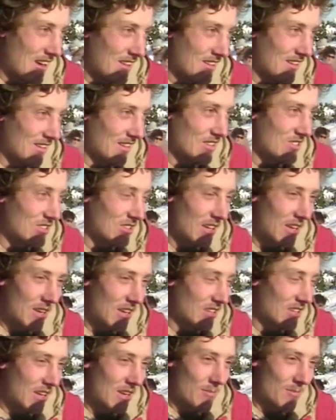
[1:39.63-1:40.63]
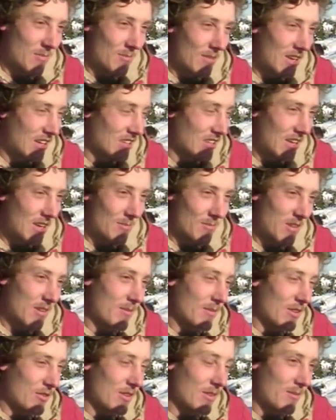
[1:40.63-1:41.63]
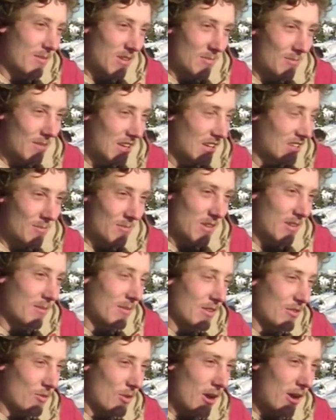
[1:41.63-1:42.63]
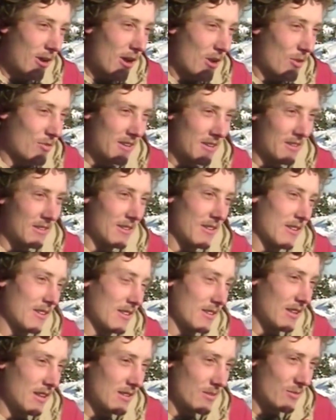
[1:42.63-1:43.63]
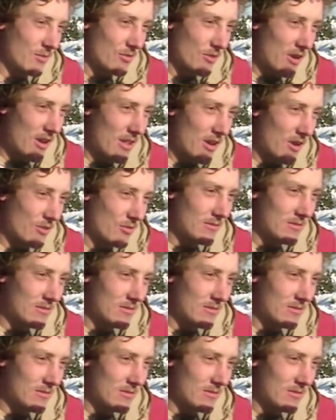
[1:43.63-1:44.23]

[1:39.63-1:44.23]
I think they should let let them let, them give them let them give them a try out and uh, let them try out